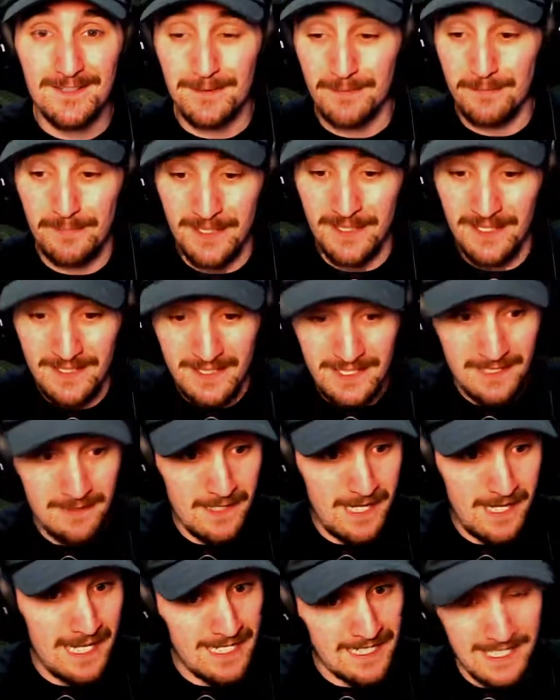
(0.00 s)
but
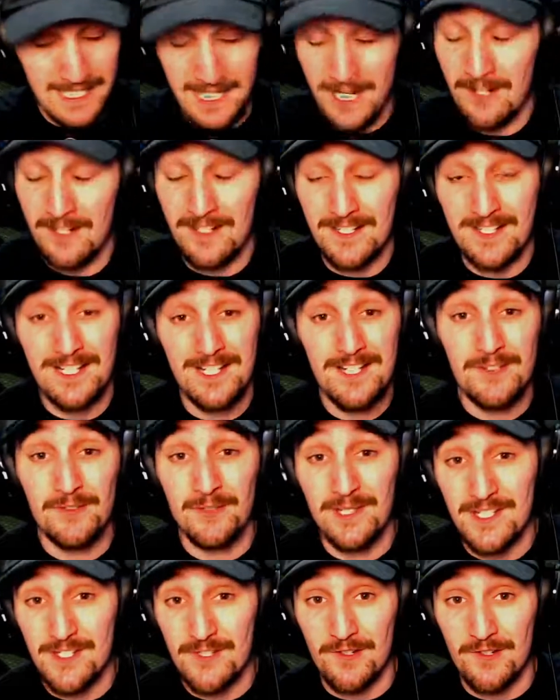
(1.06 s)
I guarantee you
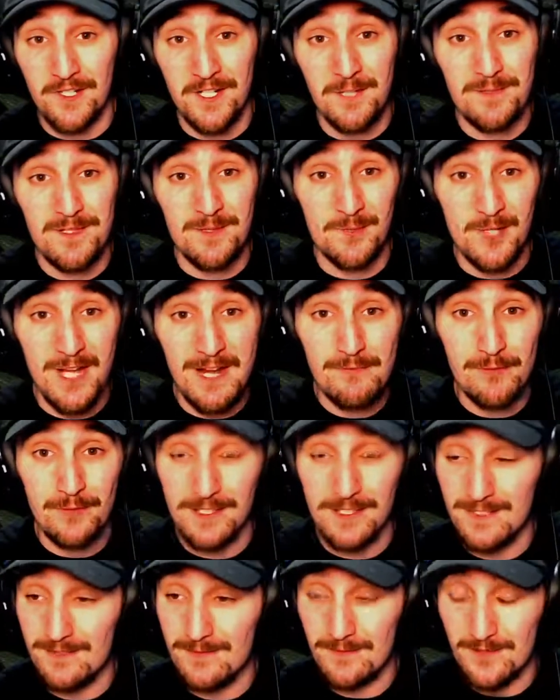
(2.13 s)
it struck up some
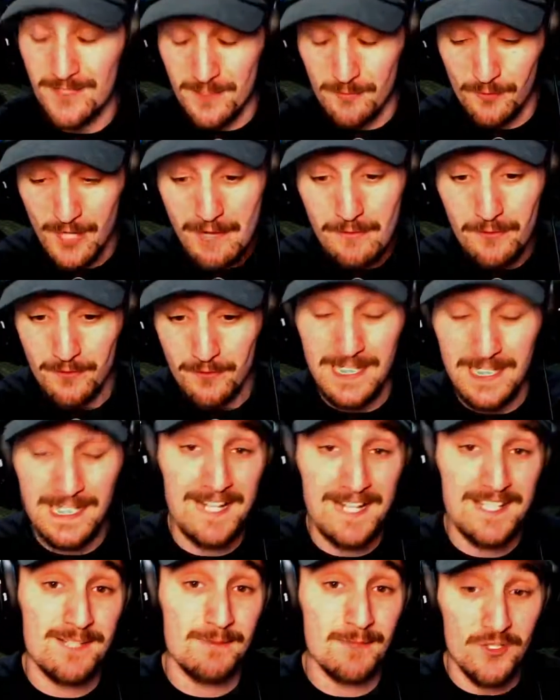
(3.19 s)
rivalry,
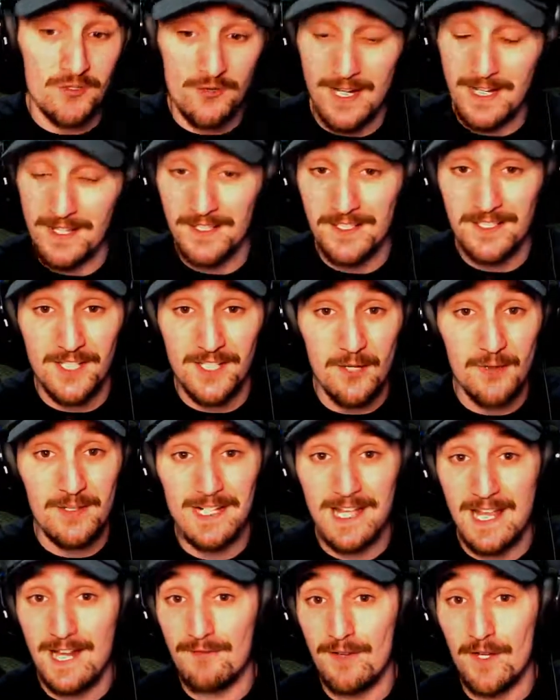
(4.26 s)
got some adrenaline
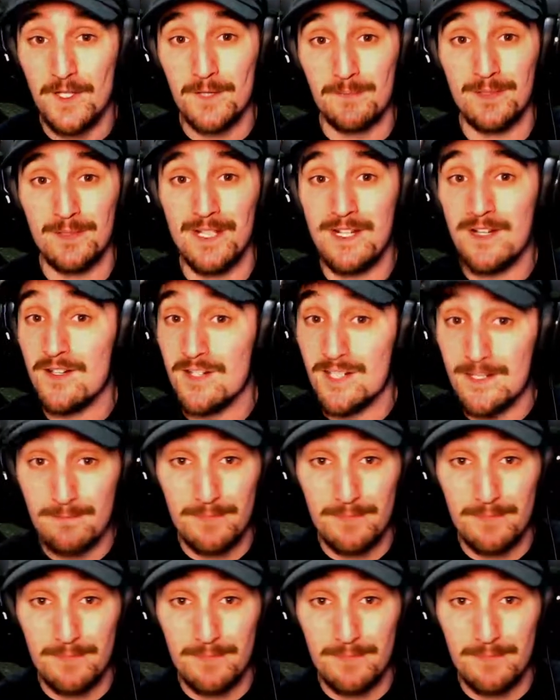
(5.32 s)
going out of all the players.